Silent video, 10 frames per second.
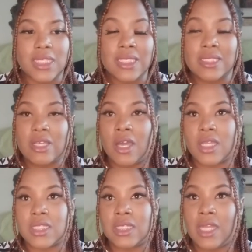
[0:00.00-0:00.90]
is
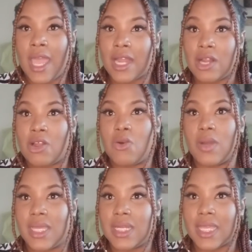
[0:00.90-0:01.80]
targeted at lower
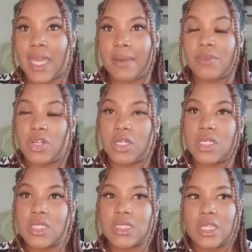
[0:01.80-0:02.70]
income
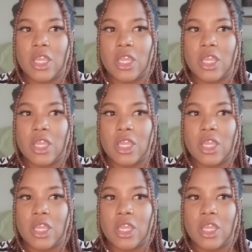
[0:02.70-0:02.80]
earners.